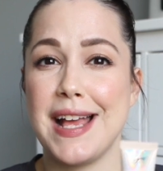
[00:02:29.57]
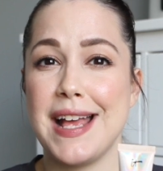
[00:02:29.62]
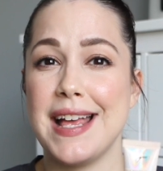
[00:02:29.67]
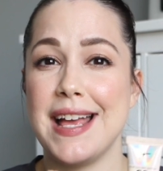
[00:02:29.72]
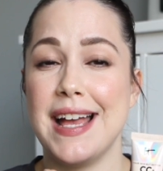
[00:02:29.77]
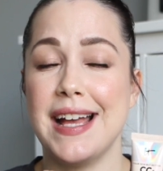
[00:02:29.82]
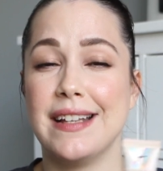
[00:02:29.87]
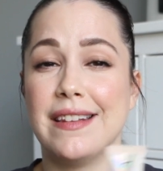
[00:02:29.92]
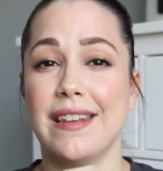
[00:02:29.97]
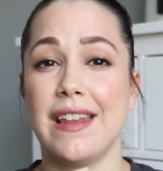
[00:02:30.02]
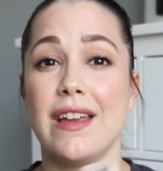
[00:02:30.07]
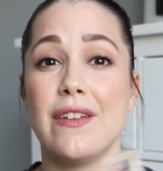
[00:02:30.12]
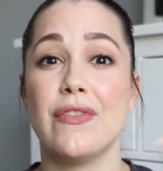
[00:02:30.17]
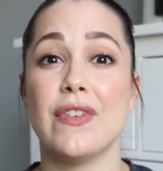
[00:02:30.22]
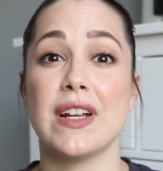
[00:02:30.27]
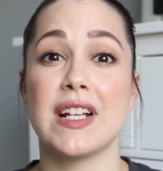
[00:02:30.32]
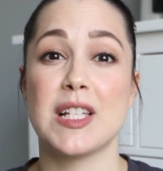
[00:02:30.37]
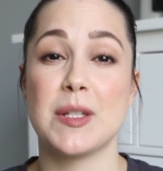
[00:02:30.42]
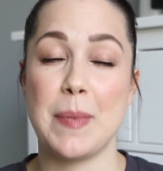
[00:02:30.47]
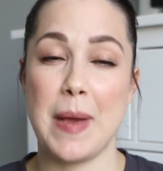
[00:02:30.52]
and they've
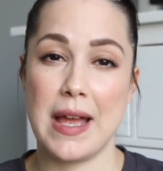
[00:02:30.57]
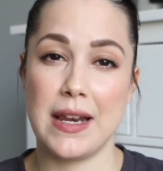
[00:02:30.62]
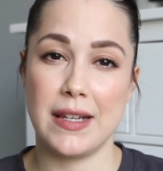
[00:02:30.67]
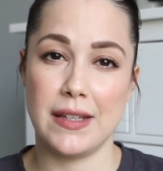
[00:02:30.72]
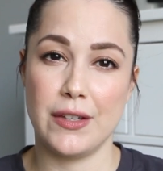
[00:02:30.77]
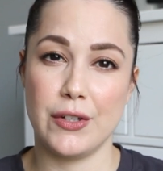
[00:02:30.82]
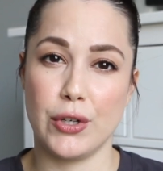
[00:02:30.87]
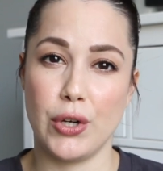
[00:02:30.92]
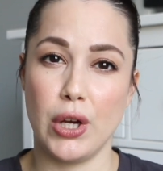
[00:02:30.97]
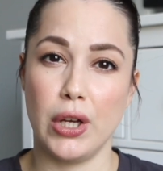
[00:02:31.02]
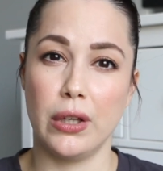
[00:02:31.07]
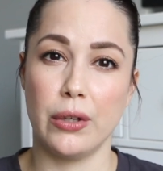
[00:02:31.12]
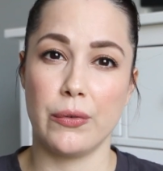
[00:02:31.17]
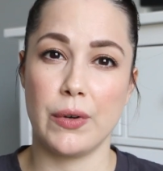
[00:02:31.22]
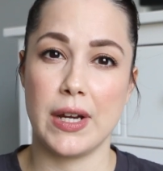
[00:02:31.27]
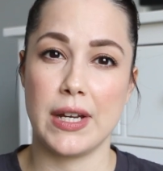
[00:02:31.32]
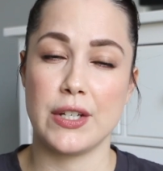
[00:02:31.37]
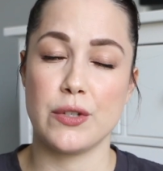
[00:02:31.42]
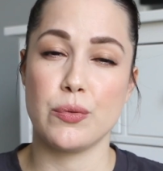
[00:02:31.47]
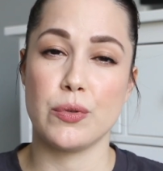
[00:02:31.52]
expanded their color
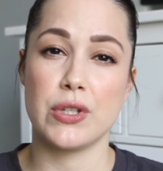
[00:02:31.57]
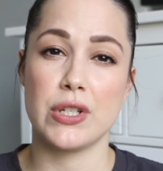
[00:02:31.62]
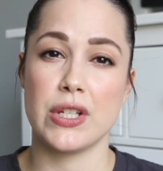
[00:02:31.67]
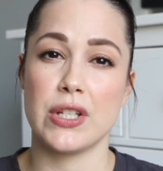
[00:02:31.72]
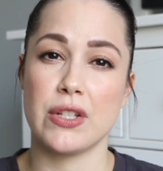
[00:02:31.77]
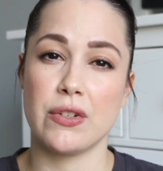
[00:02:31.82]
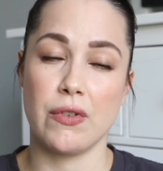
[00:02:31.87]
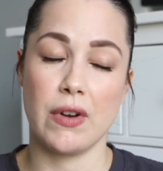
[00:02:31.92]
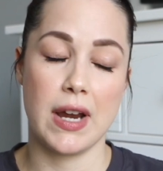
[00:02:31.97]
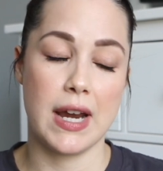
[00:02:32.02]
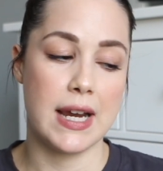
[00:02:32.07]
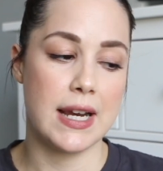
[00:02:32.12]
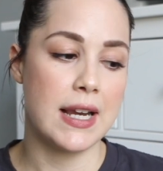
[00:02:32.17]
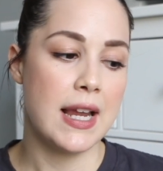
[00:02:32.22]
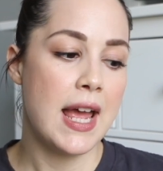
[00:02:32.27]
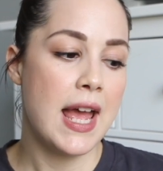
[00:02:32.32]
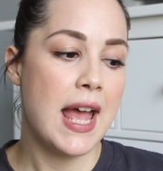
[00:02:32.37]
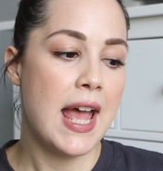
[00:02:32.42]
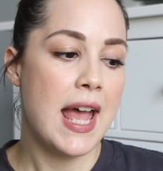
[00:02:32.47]
range, which is great.